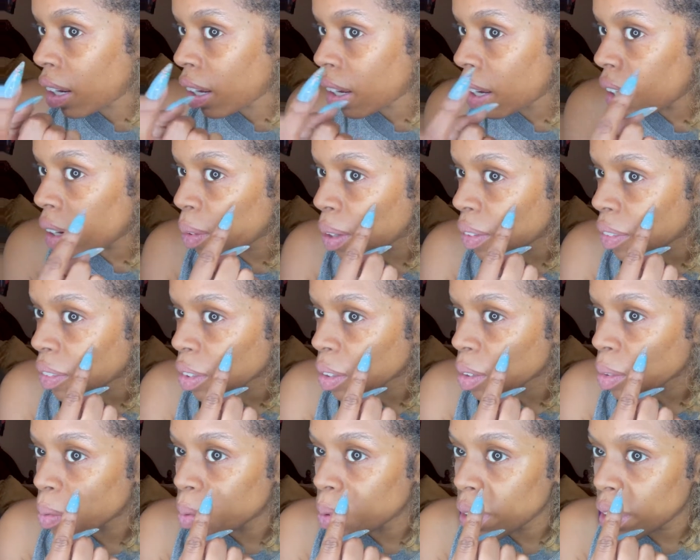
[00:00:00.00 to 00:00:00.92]
However,
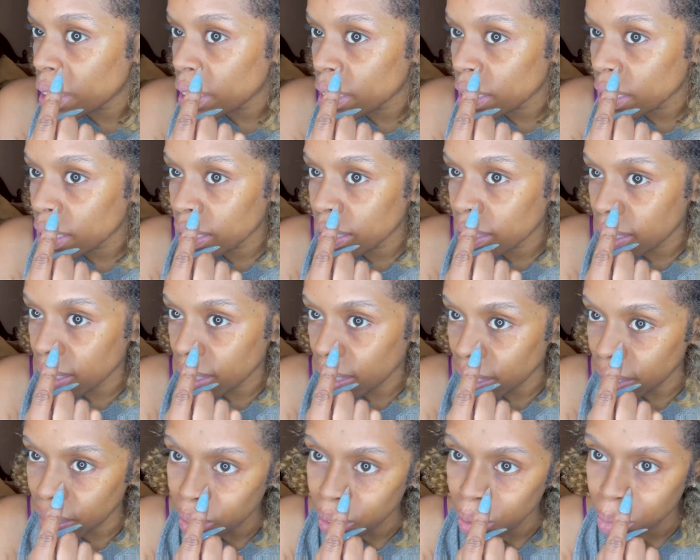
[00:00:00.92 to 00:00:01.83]
what in the
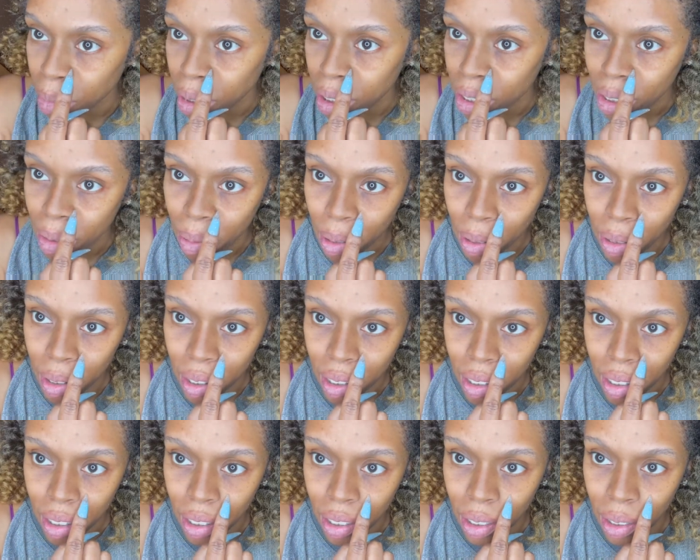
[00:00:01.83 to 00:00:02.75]
hell am I supposed
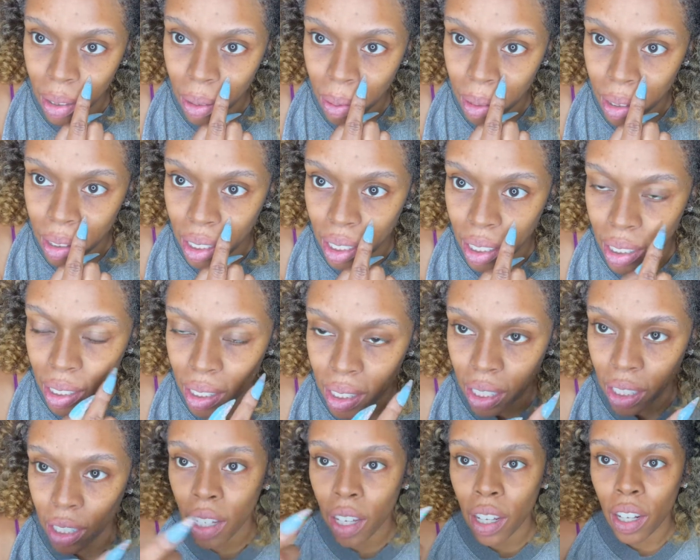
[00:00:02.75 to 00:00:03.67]
to do with this?
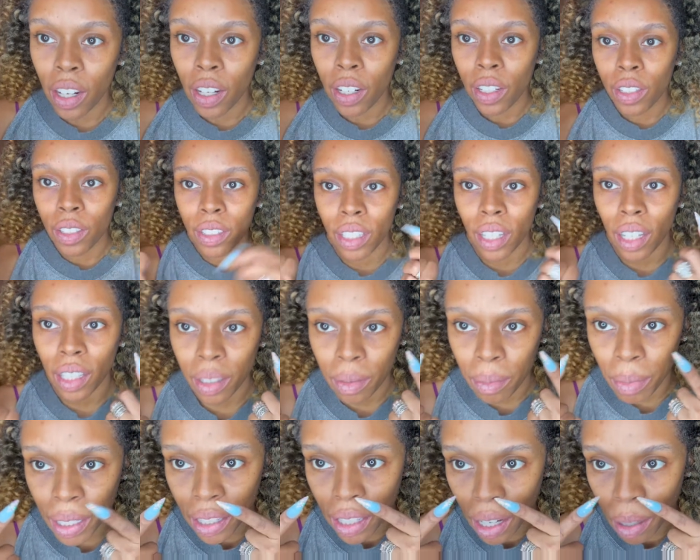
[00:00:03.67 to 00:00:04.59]
Like, you're telling
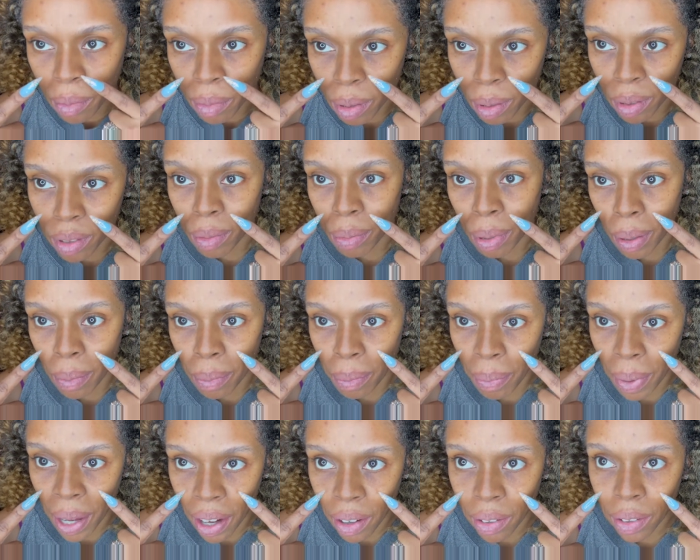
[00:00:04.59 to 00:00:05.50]
me that I'm supposed to put
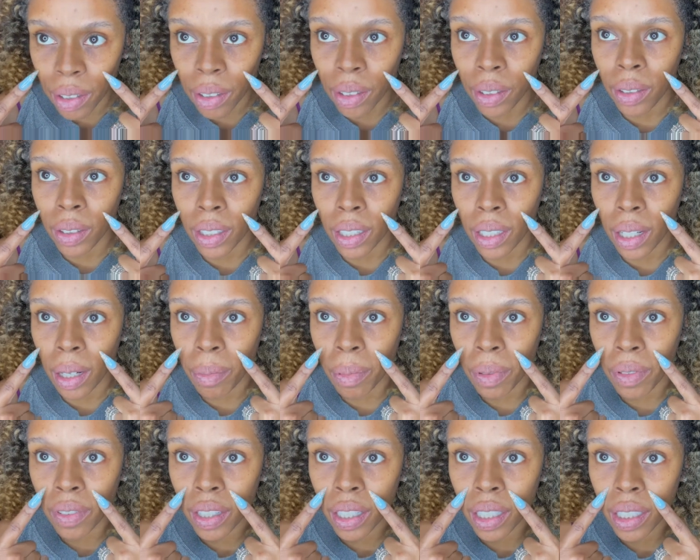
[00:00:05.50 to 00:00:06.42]
powder on top
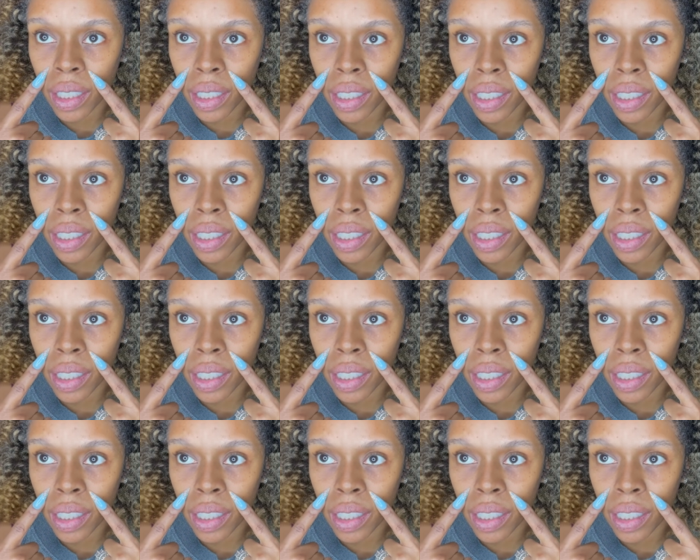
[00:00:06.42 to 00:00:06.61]
of this?